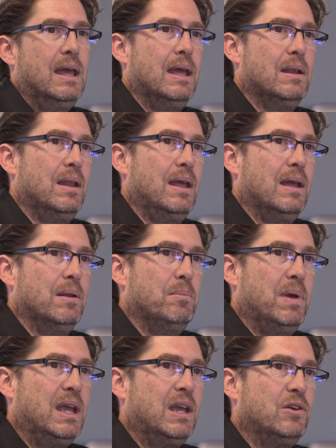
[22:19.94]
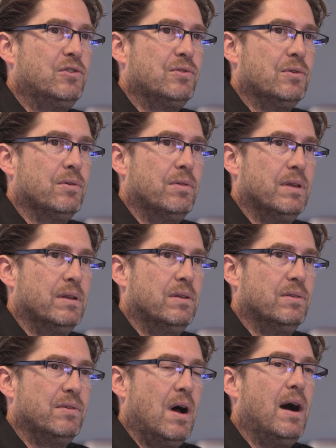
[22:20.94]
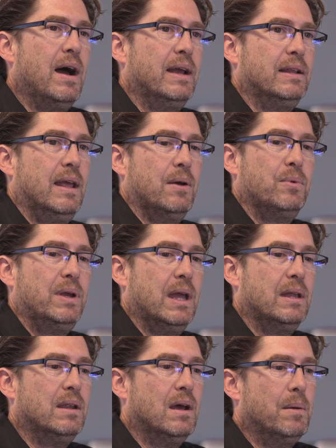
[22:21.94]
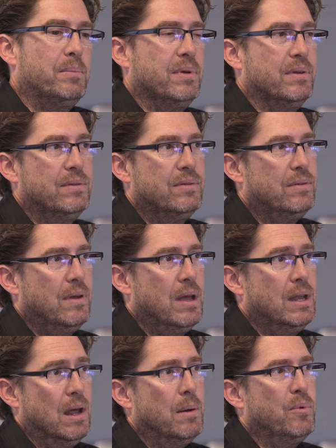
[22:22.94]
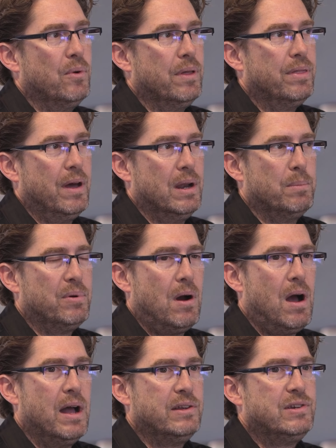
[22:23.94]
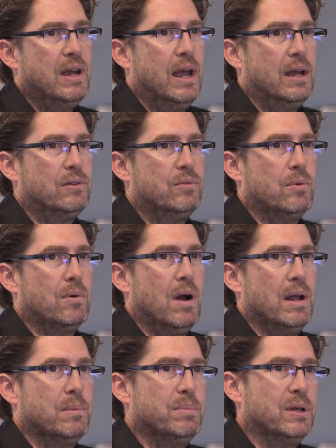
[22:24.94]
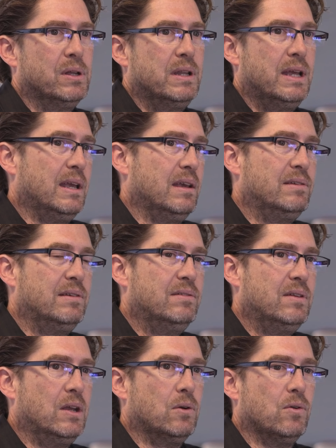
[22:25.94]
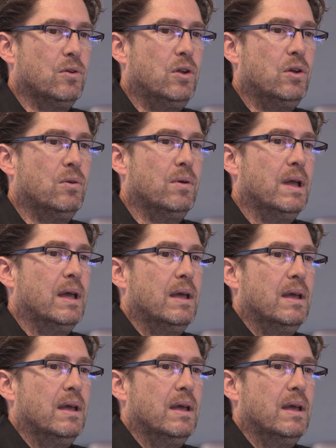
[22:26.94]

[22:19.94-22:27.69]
and, and making sure the design that we end up is end up with on a project or on a building existing or new